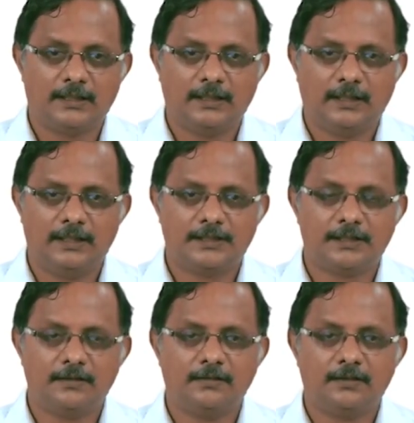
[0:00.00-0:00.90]
In
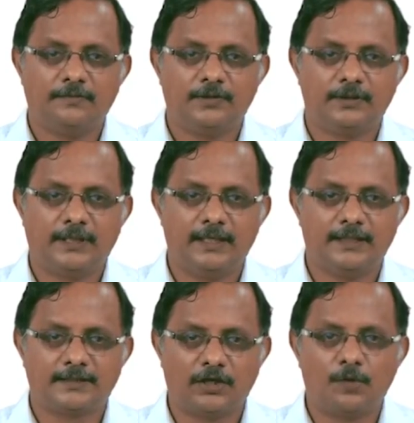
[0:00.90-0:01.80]
addition, if you
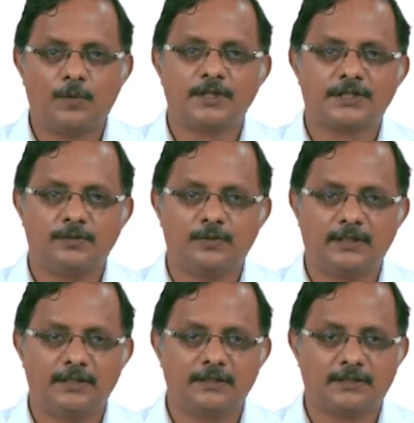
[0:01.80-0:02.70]
take psychomotor
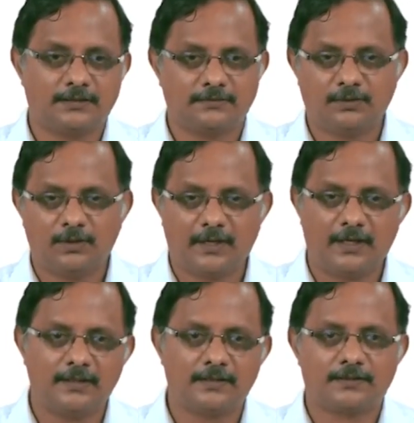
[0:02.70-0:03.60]
stimulants,
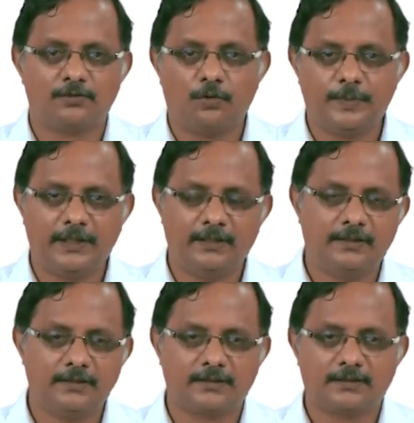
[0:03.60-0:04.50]
drugs,
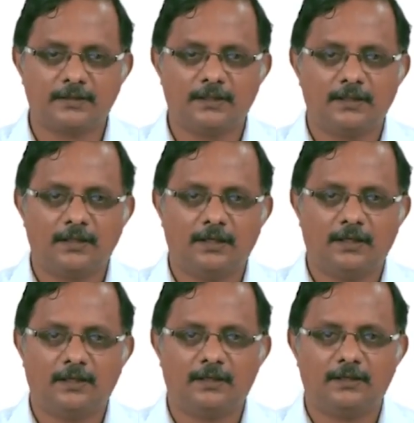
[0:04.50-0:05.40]
opiates,
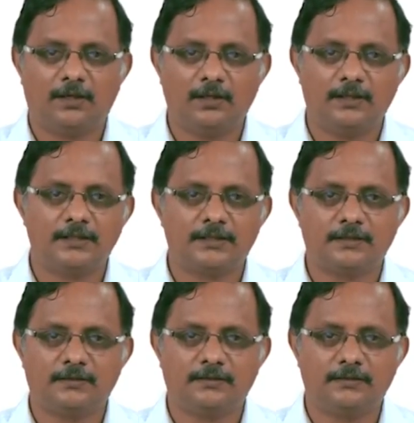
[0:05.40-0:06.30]
all these
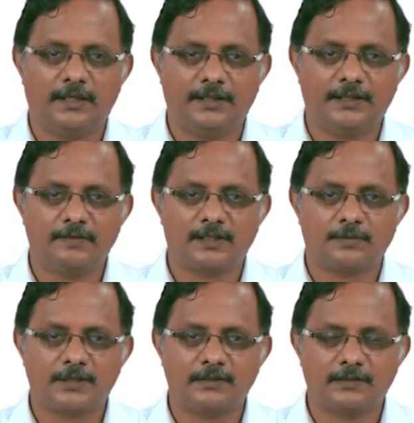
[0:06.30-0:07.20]
addictive
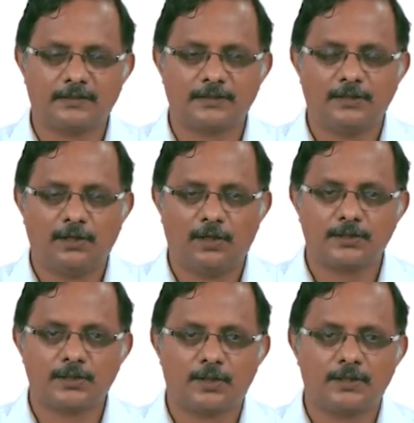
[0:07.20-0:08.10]
substances
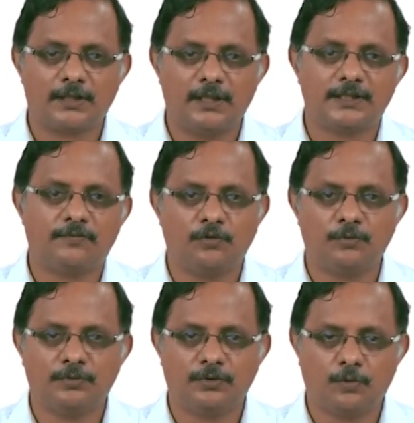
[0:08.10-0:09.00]
also cause release of
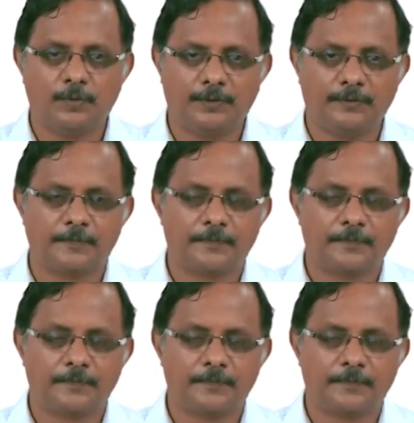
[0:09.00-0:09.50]
dopamine.